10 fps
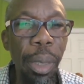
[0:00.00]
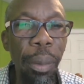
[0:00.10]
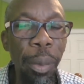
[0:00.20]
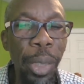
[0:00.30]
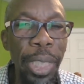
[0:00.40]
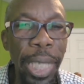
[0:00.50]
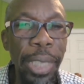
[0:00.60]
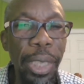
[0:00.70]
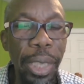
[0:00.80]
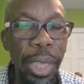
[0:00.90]
But
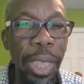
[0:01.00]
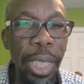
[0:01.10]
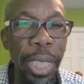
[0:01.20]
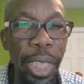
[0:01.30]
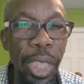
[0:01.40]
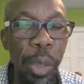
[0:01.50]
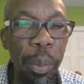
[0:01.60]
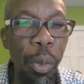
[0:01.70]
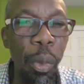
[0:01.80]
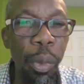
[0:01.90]
yet still Haiti is
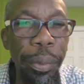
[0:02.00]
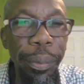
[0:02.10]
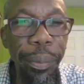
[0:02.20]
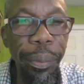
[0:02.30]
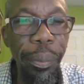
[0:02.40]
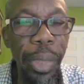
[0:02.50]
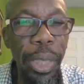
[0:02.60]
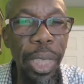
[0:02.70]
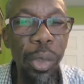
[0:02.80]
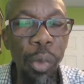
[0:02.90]
poor.
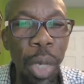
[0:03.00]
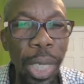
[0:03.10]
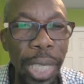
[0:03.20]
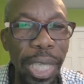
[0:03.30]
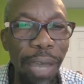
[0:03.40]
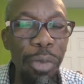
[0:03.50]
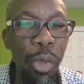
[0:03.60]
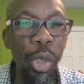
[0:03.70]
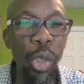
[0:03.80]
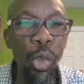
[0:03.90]
Because workers have
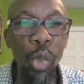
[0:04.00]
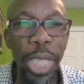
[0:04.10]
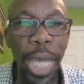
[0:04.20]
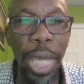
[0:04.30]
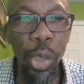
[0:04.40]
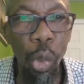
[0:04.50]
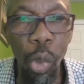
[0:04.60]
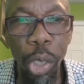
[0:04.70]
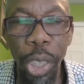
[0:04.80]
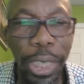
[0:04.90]
no union,
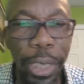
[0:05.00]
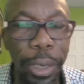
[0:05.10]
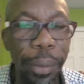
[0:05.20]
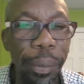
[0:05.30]
no nothing.